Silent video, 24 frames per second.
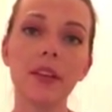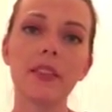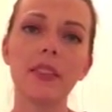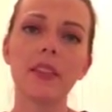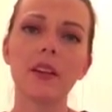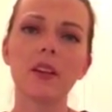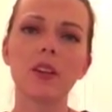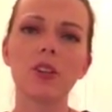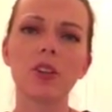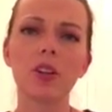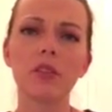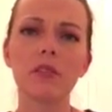
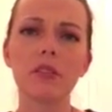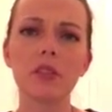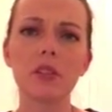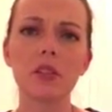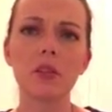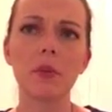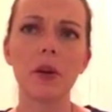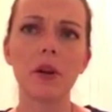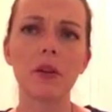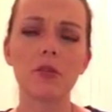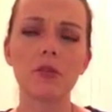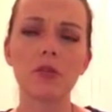they're nervous
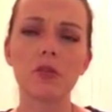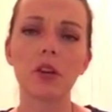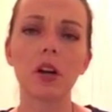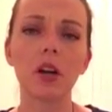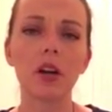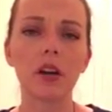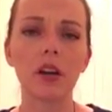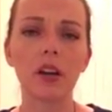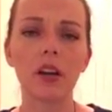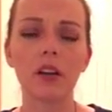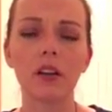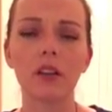about
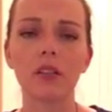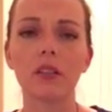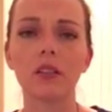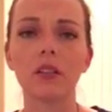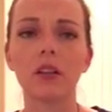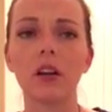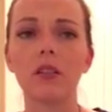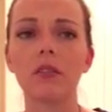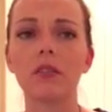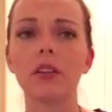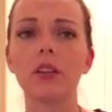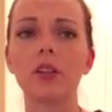starting or they're
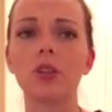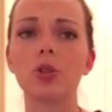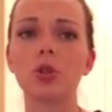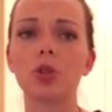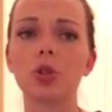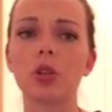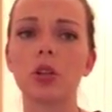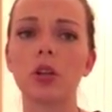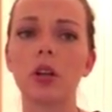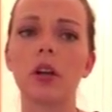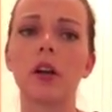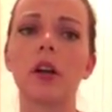not really
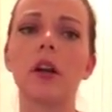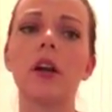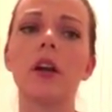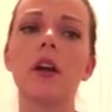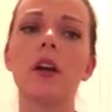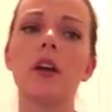sure